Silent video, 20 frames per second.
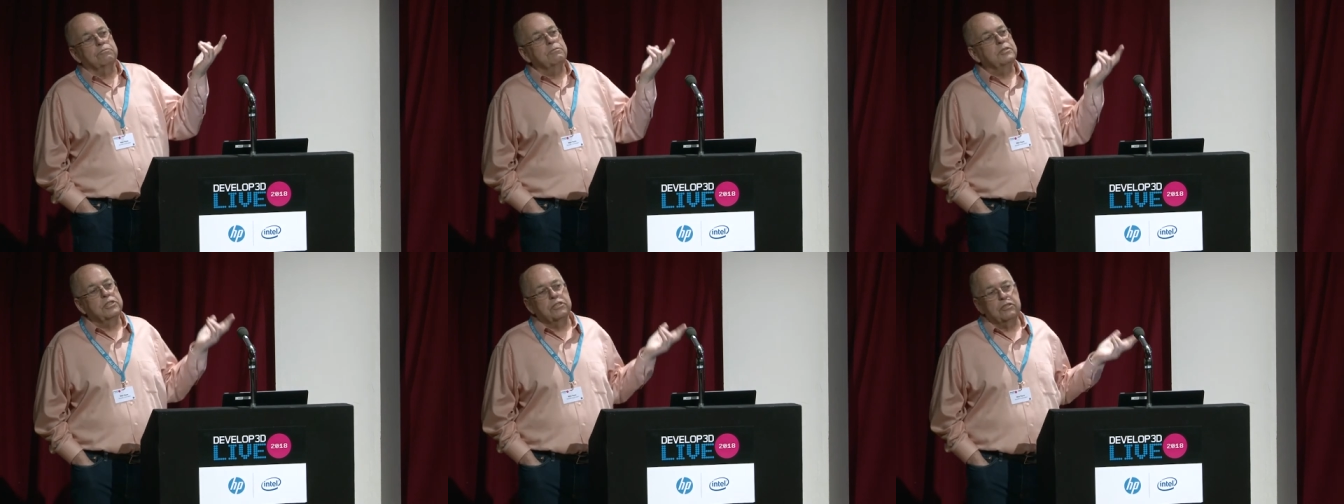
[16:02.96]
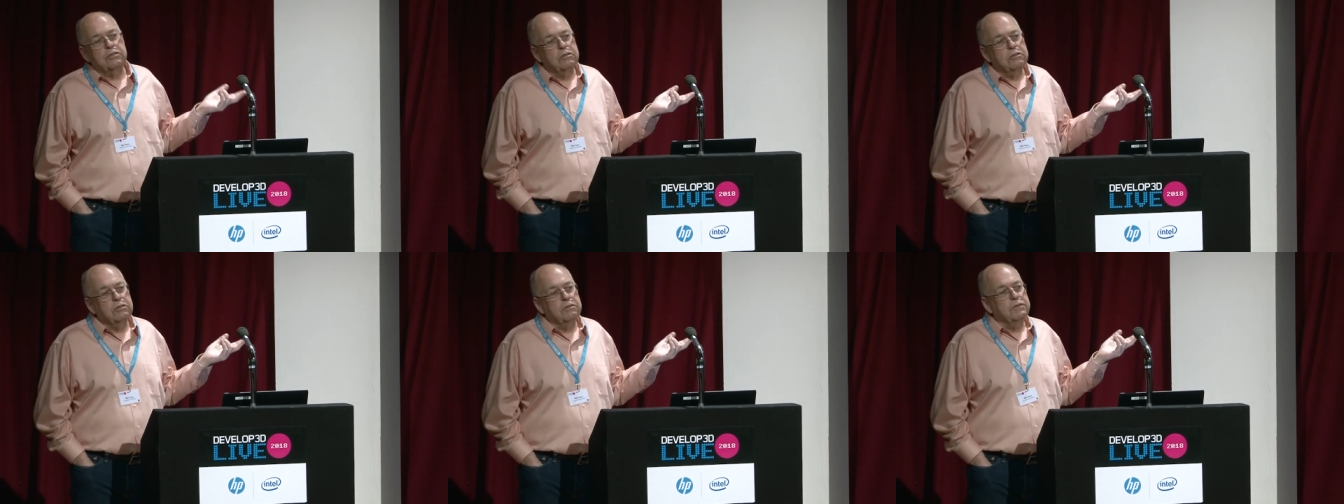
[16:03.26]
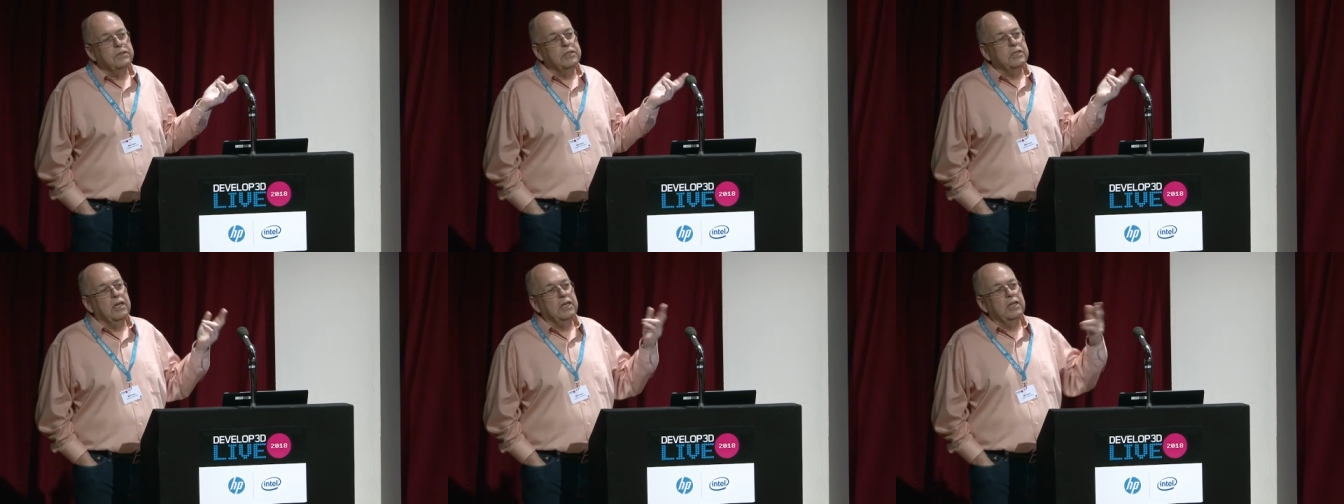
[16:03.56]
we store
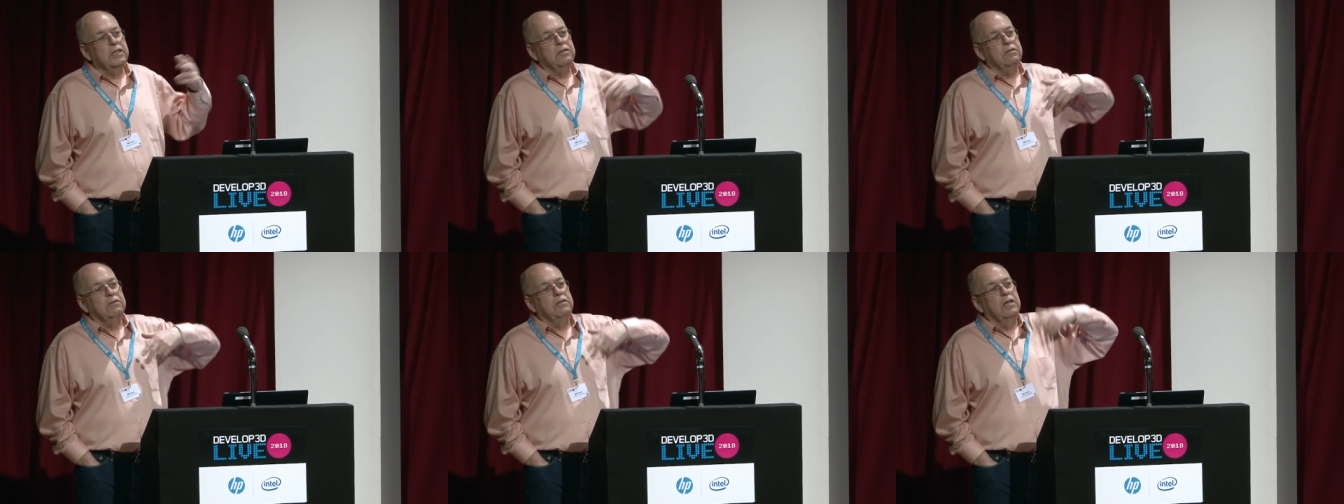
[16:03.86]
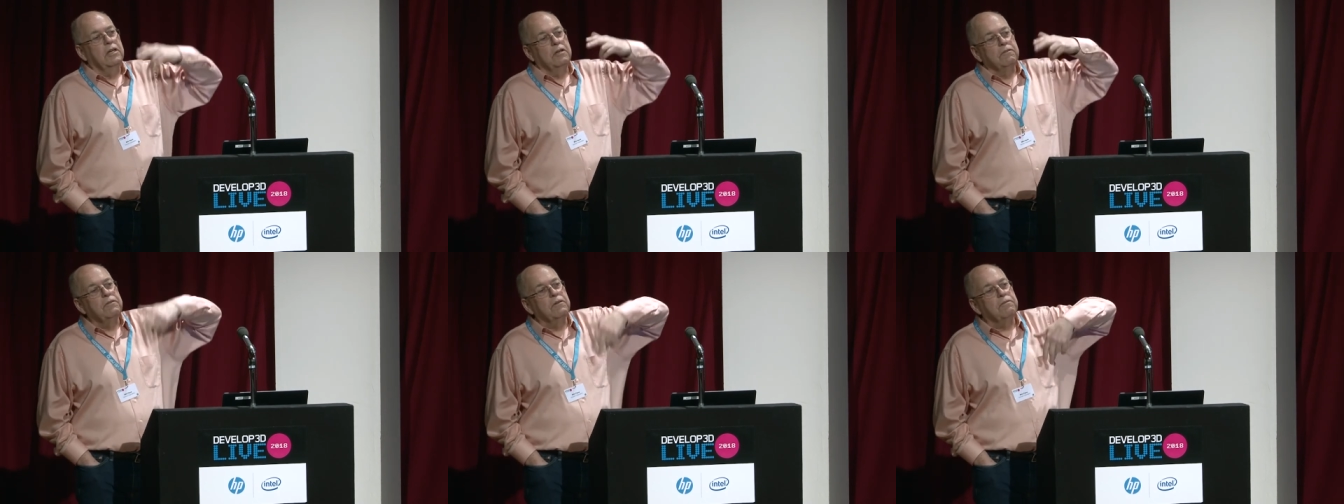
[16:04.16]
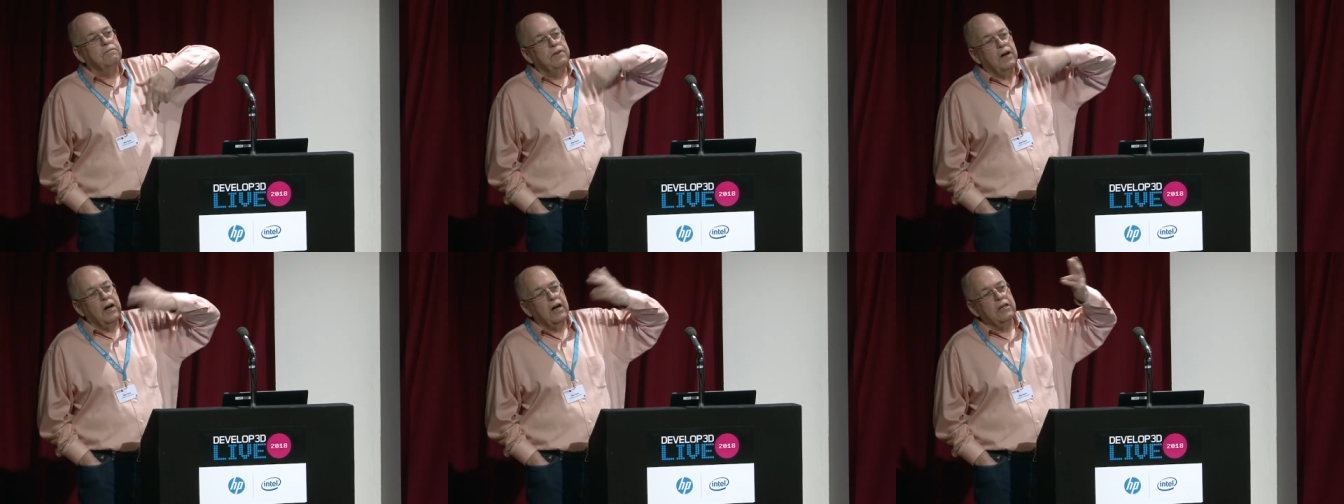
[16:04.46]
the data, the
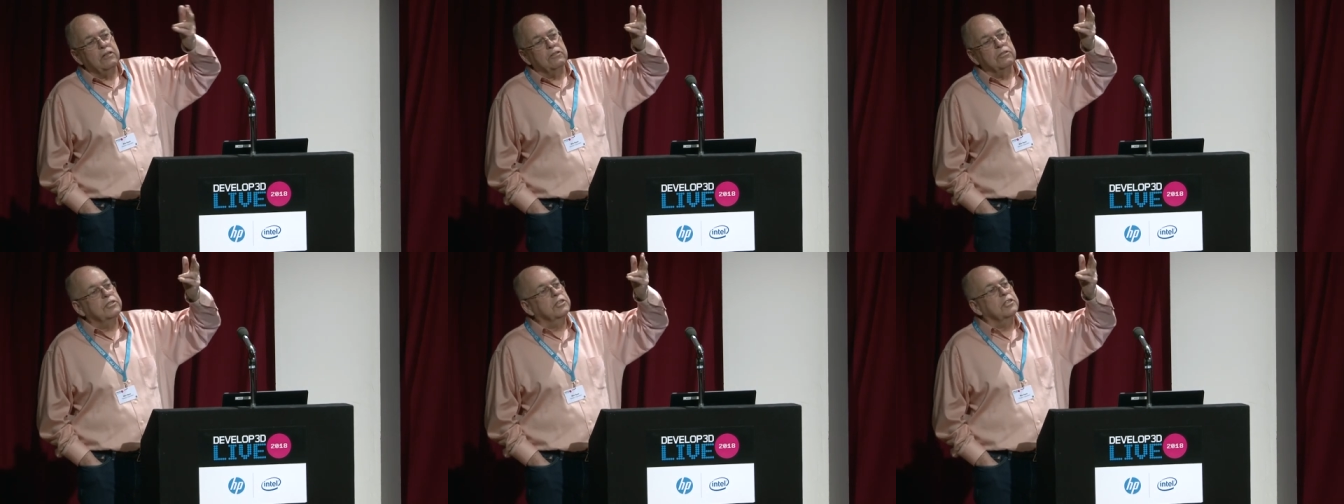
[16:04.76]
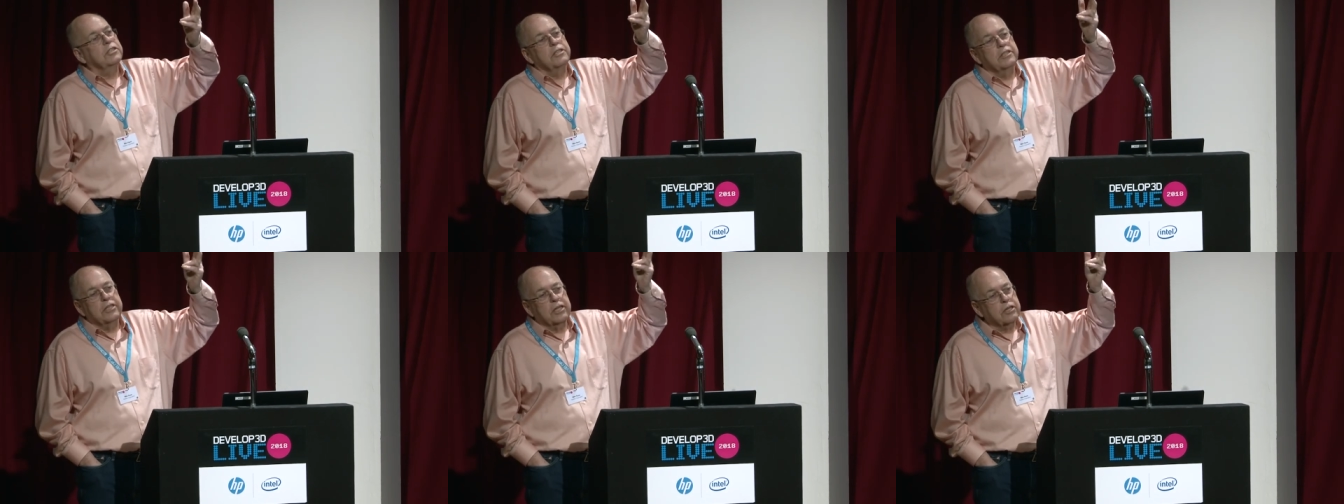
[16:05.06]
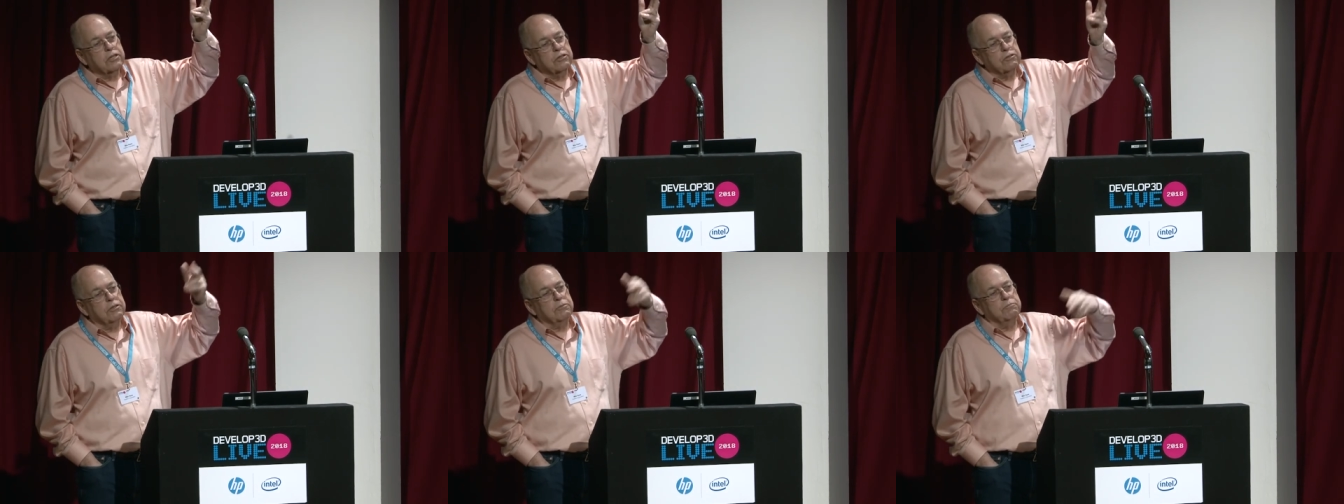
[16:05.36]
files, in an
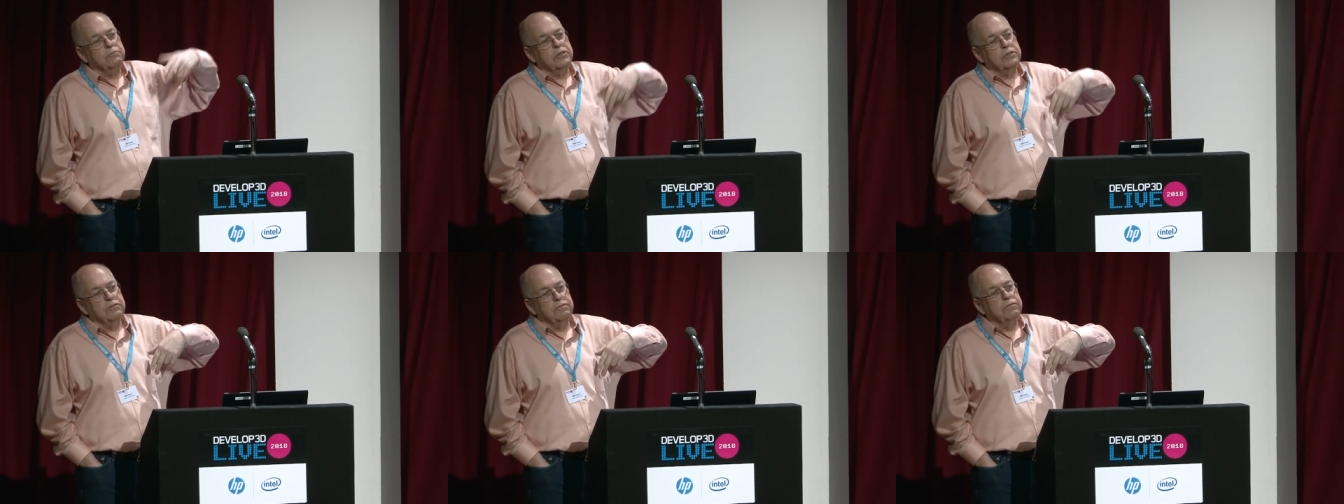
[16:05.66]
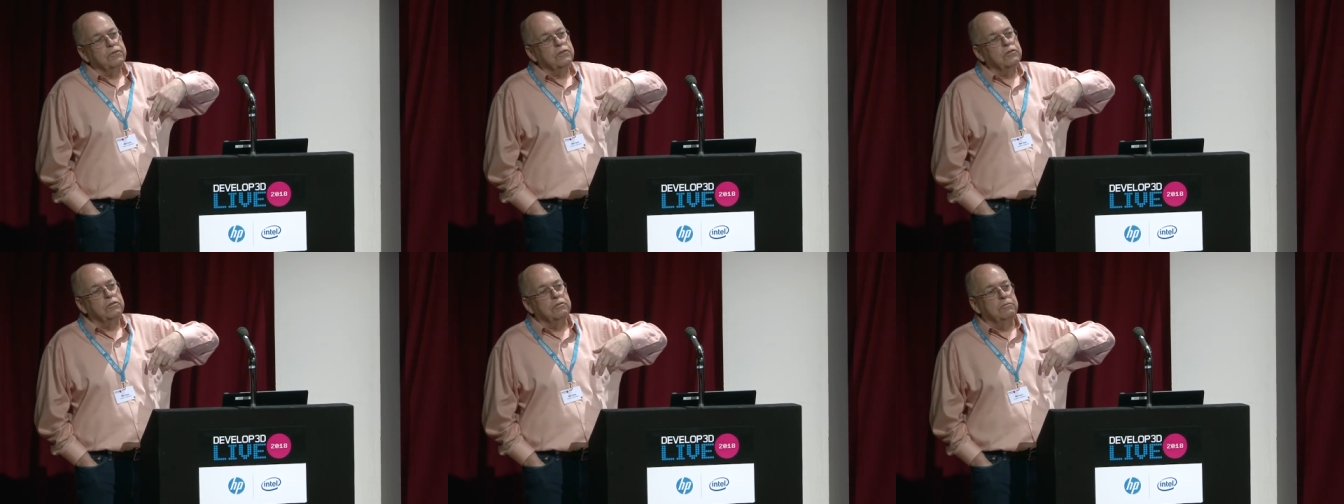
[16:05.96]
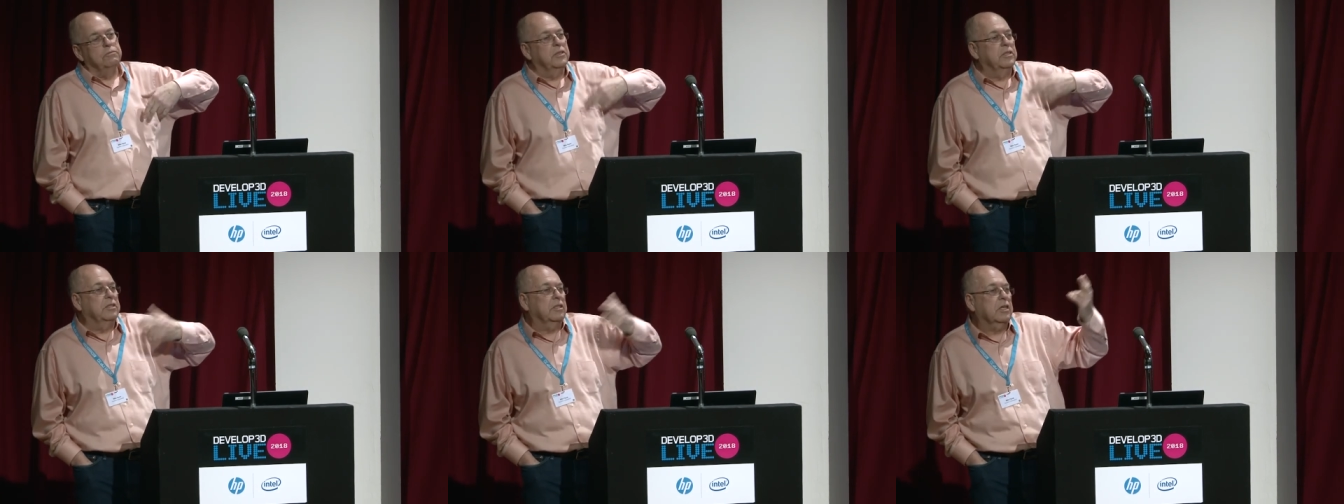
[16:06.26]
encrypted
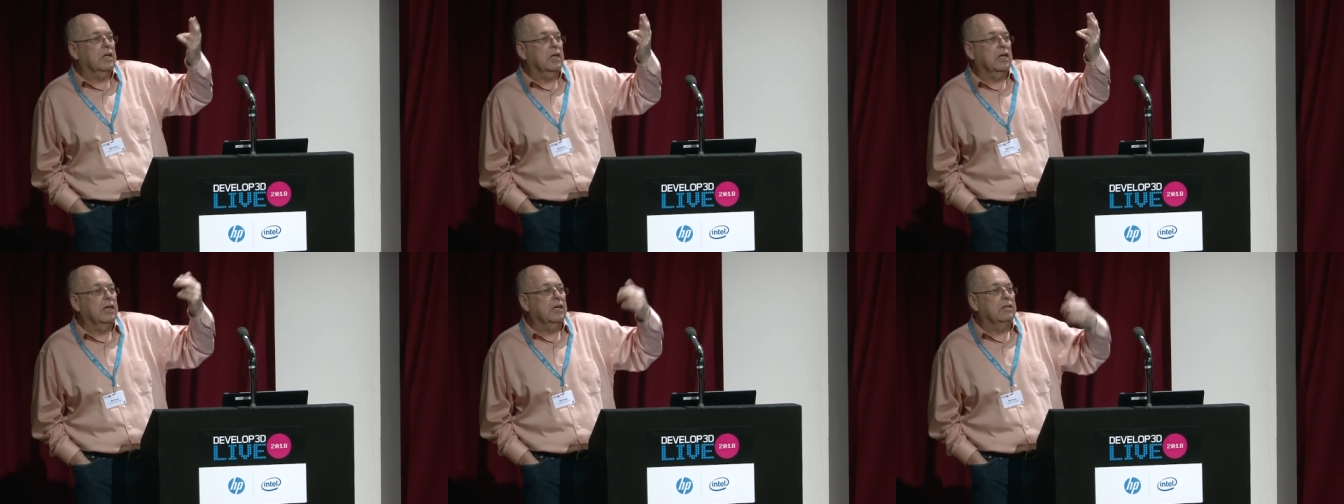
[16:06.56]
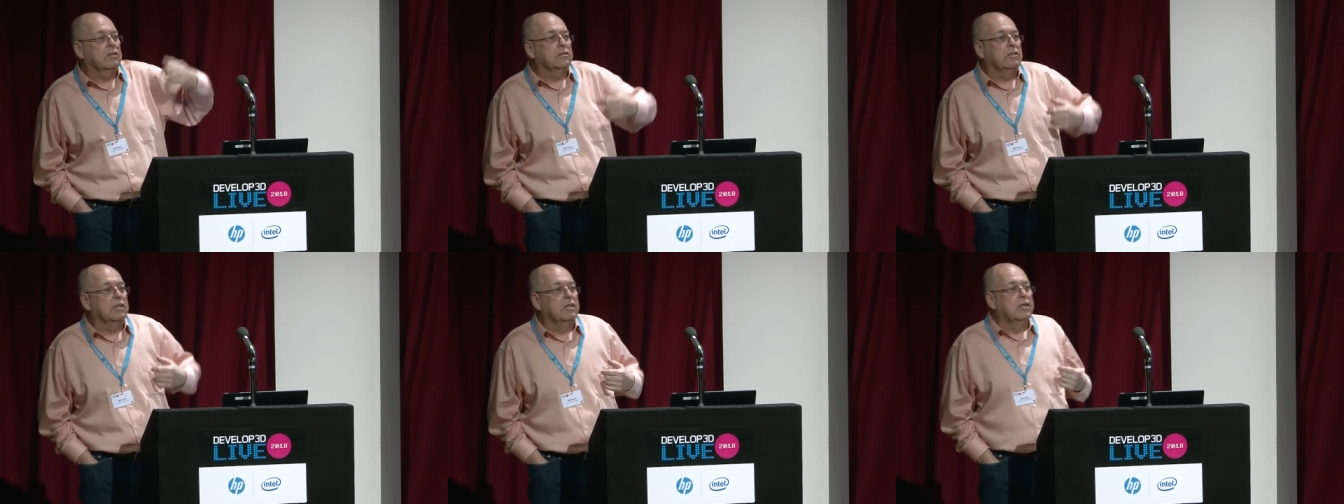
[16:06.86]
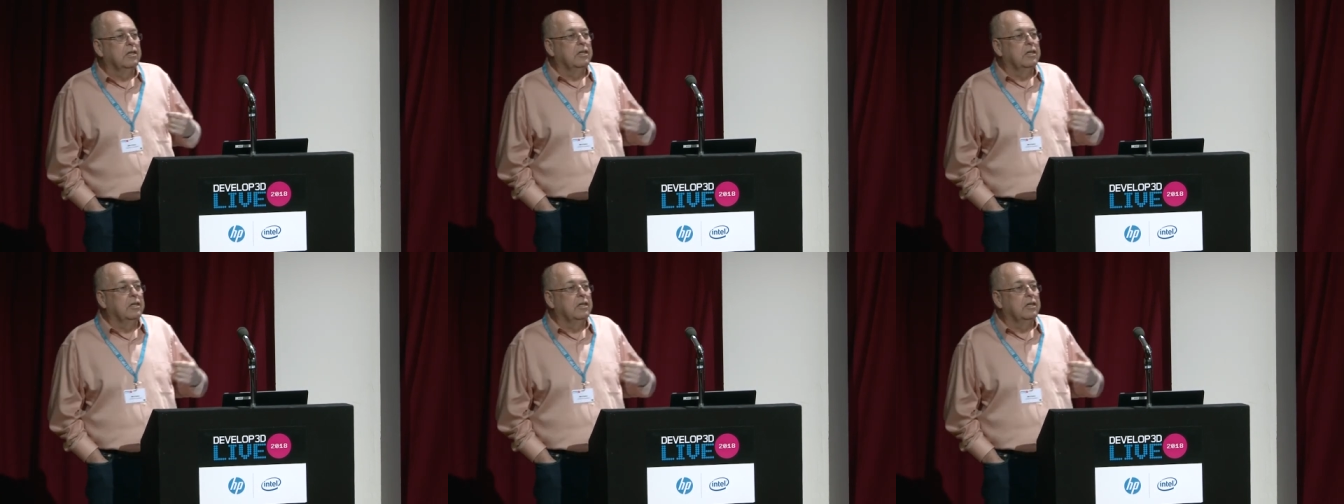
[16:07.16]
form in the cloud,